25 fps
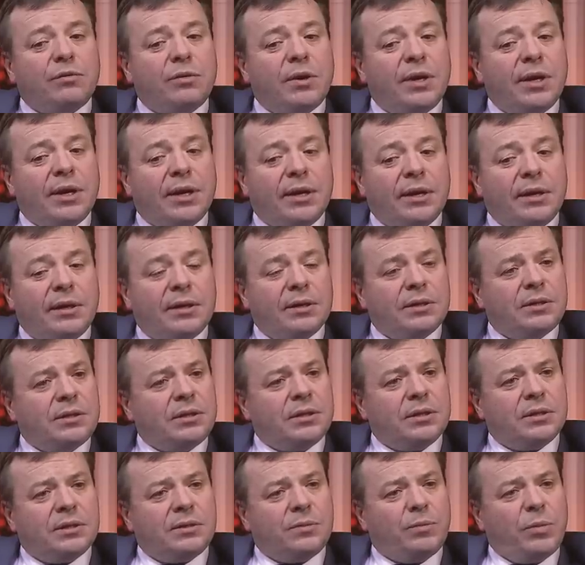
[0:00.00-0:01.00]
really,
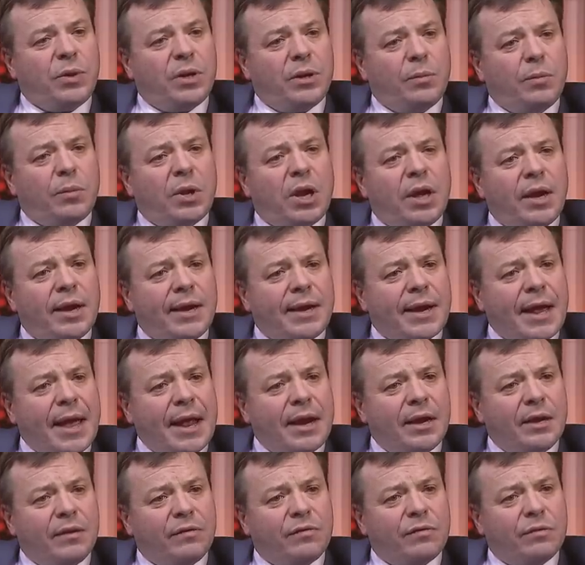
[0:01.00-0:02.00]
it's been a blind
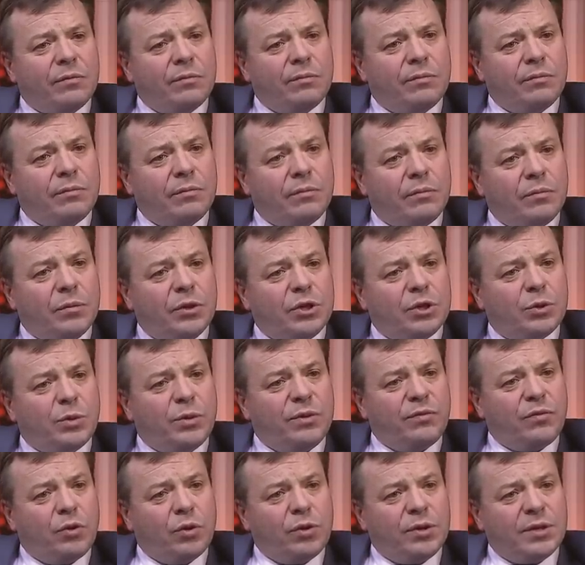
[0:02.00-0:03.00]
alley from which
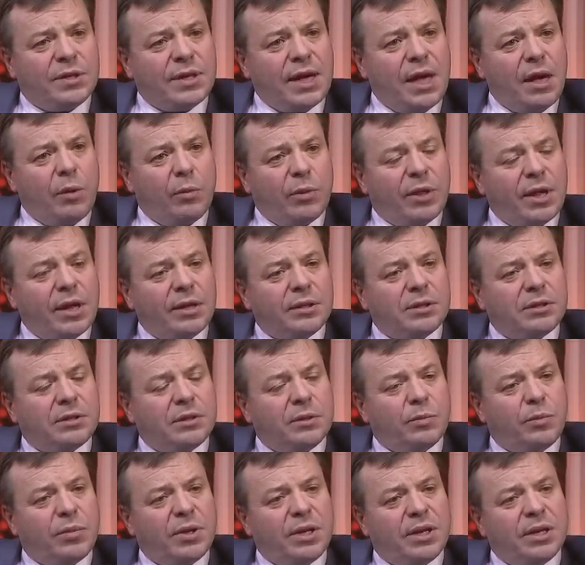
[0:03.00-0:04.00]
we've gone down. But that's
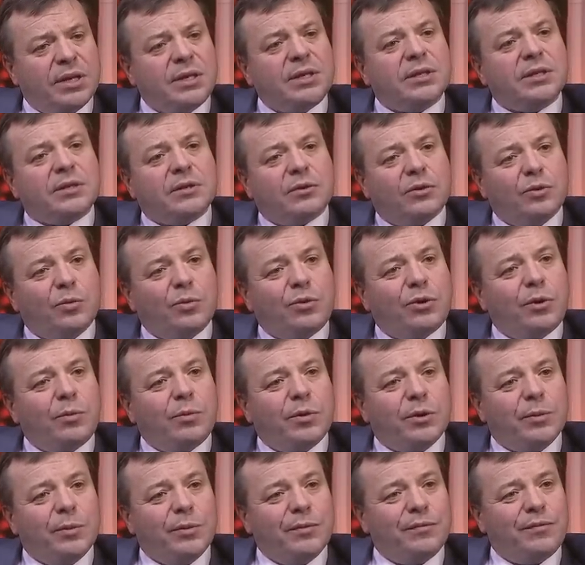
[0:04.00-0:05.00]
the political
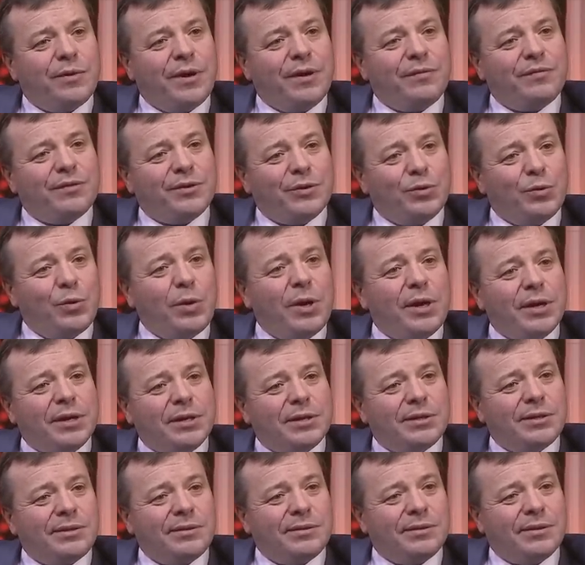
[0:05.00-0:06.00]
problem of left and
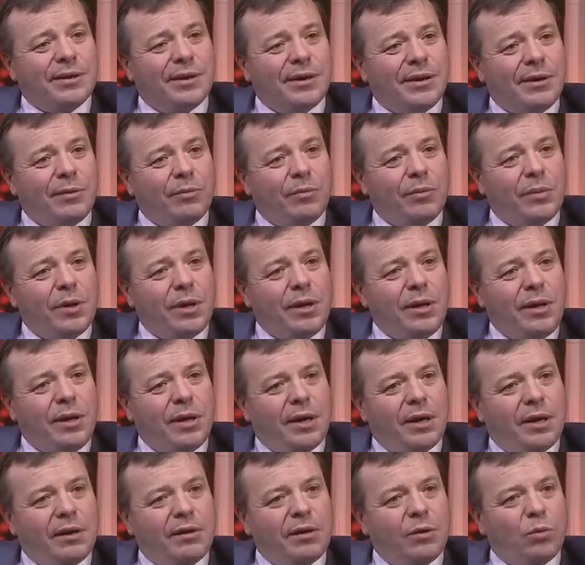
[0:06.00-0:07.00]
right.
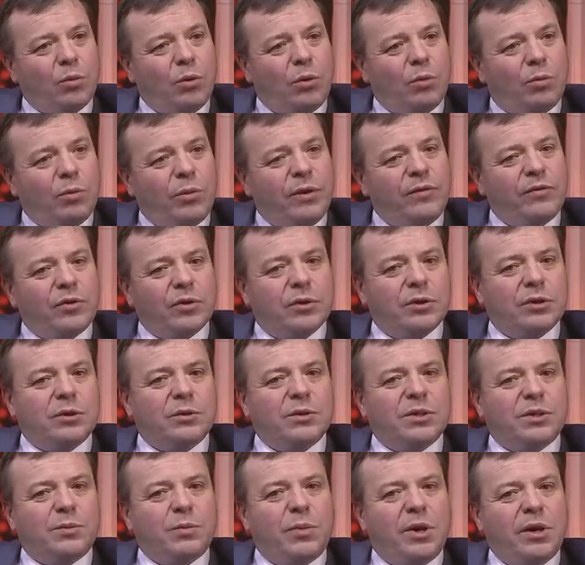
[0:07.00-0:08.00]
And I think what we've got
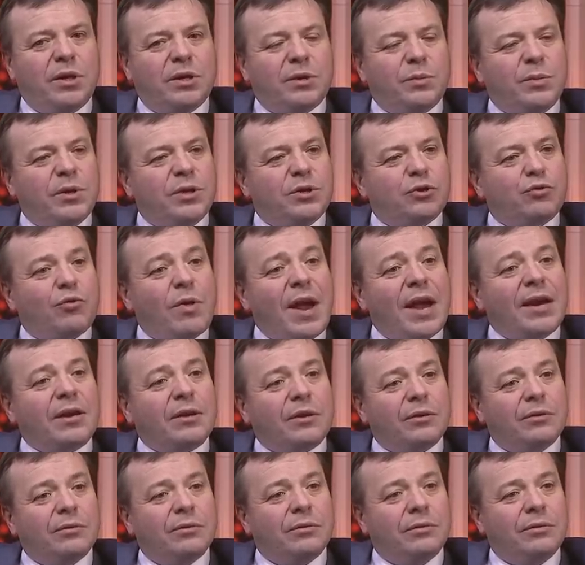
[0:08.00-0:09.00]
to aspire to be is
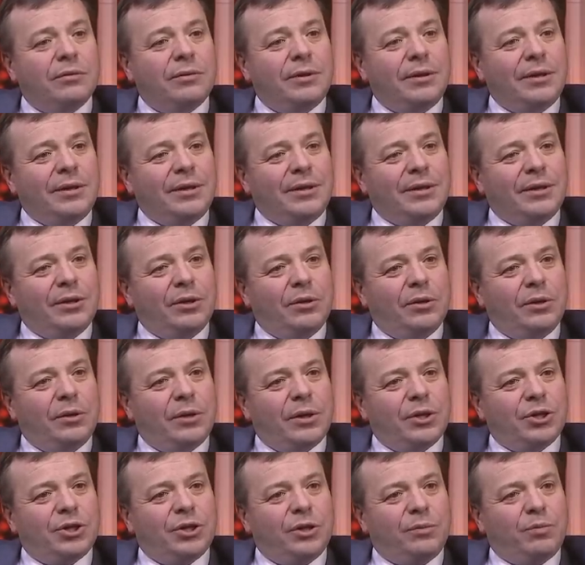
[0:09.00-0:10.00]
radical.
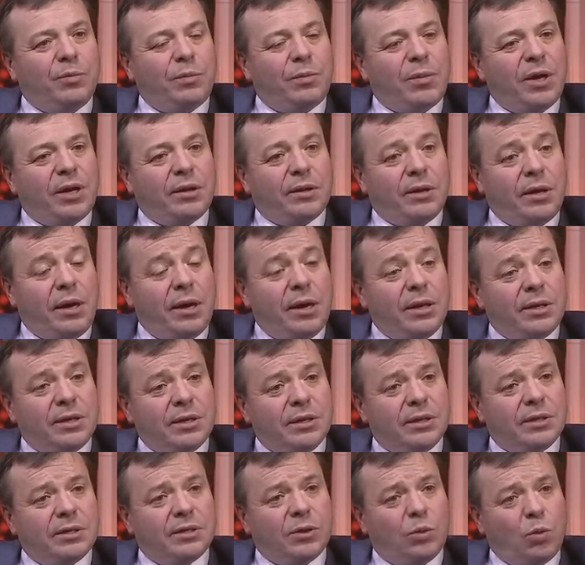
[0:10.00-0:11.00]
You actually pick the
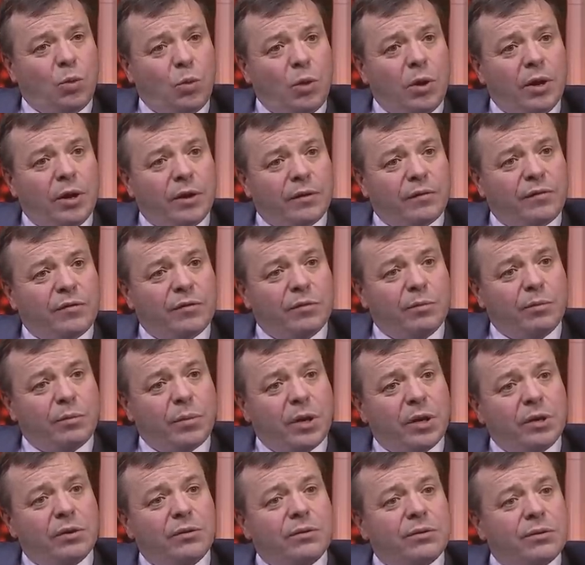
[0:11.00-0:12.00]
ideas that work from
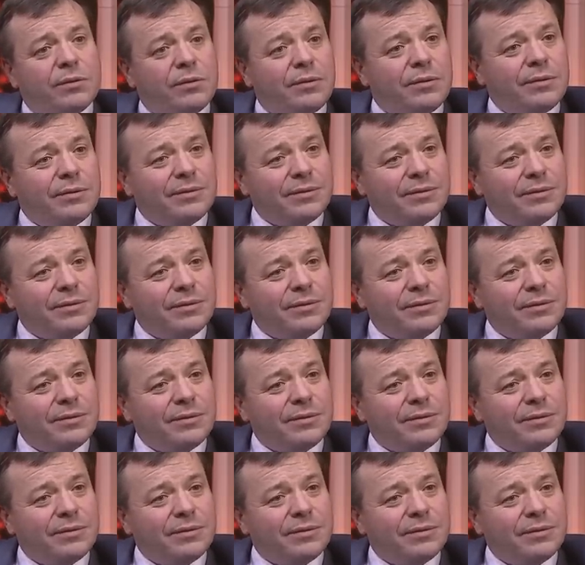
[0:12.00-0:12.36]
both